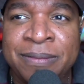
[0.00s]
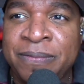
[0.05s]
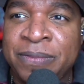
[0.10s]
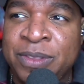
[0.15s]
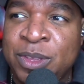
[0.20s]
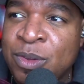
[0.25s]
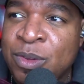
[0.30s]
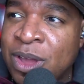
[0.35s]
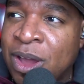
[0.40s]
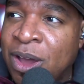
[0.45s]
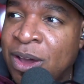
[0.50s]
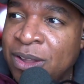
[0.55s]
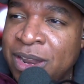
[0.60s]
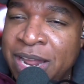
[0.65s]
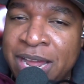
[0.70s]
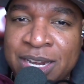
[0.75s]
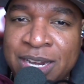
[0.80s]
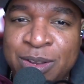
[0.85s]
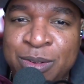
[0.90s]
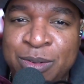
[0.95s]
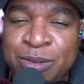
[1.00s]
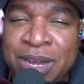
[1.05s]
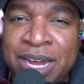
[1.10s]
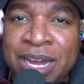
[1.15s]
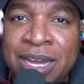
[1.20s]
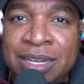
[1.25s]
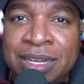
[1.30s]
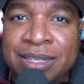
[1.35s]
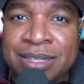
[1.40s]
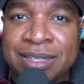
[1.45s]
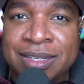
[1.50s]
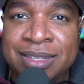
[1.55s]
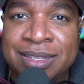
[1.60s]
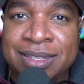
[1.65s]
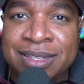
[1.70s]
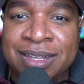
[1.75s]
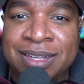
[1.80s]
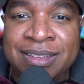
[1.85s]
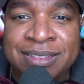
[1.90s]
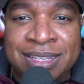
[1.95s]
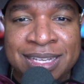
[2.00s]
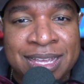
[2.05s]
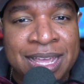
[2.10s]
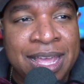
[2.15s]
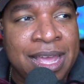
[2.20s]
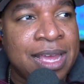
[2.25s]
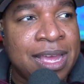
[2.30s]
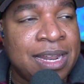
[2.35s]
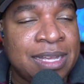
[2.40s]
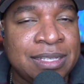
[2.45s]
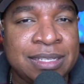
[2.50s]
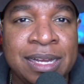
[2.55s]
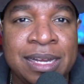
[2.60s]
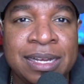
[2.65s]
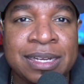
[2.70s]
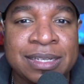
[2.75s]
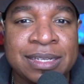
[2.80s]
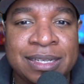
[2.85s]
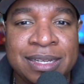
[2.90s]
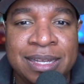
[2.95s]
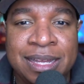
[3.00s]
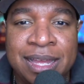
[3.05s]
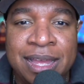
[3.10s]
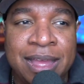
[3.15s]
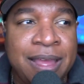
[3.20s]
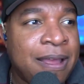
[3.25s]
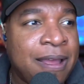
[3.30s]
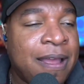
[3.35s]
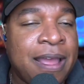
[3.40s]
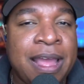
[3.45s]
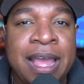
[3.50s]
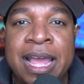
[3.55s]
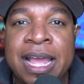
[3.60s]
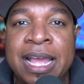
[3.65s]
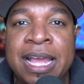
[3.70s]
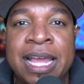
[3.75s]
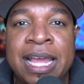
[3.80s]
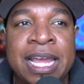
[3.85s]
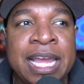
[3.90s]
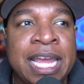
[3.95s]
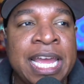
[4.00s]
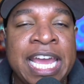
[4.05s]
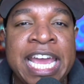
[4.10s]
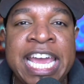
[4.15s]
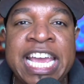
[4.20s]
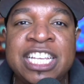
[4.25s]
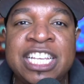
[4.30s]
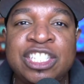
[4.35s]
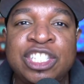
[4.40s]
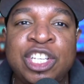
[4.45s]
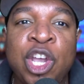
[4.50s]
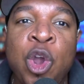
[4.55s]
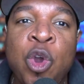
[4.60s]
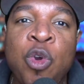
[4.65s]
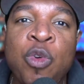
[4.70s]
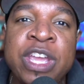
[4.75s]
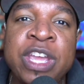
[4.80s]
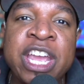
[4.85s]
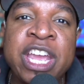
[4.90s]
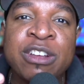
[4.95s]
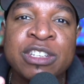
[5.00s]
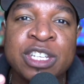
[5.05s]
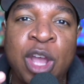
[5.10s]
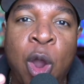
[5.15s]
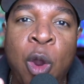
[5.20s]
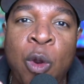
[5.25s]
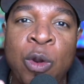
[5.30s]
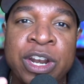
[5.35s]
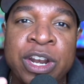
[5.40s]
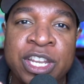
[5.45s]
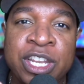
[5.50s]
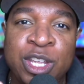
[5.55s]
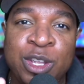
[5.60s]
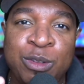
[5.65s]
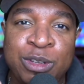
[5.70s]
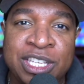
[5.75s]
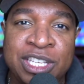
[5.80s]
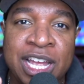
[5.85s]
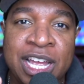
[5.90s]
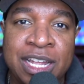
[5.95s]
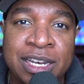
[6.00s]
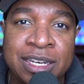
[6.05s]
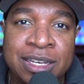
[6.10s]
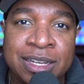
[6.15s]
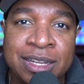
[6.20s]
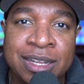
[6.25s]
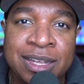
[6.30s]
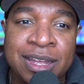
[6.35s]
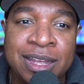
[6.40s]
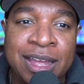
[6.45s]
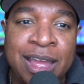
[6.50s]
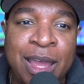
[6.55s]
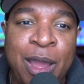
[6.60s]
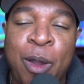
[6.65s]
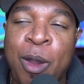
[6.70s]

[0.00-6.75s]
You call that dude Unc? He's like, yeah, that's Unc. He's 2 years older than you, son. Yes.